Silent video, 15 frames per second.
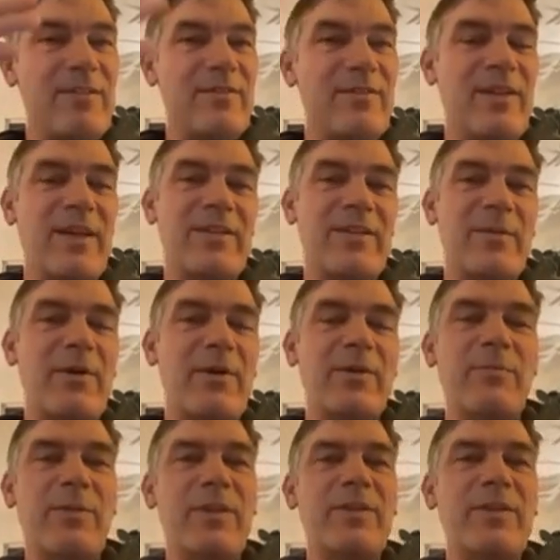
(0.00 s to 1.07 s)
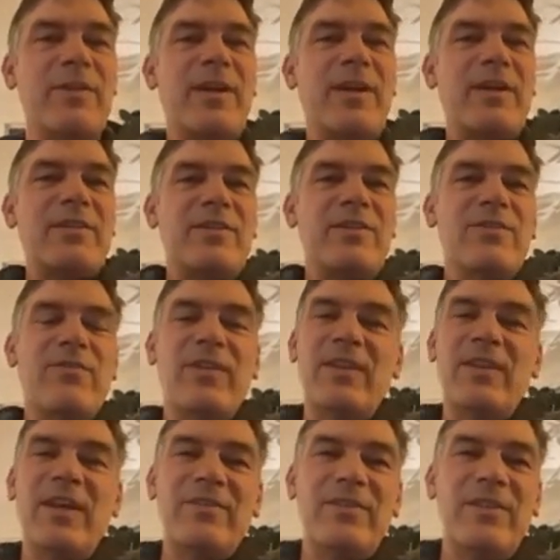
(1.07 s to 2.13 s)
that department had this
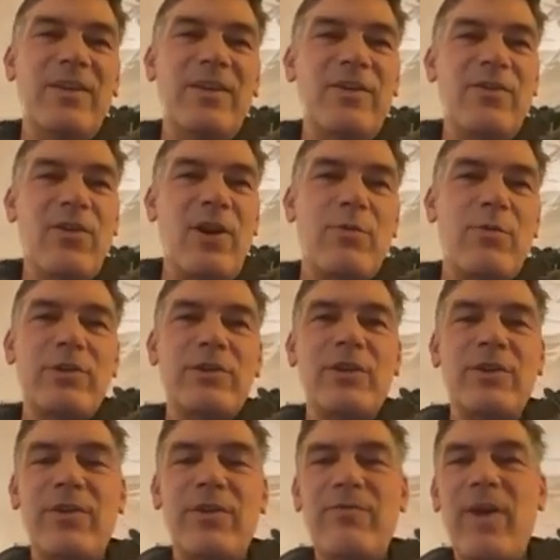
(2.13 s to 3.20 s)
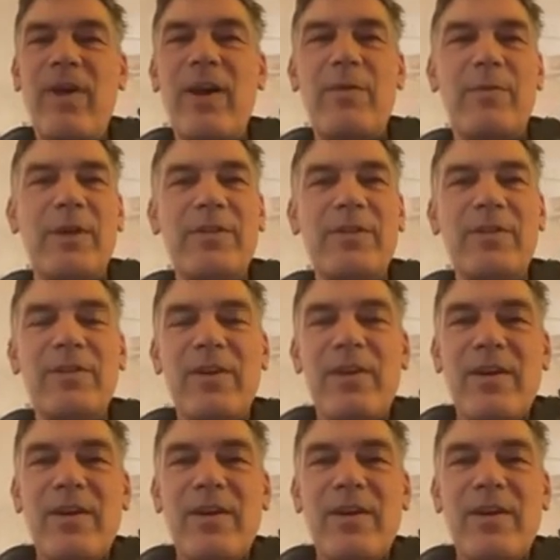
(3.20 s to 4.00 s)
fantastic collaborative environment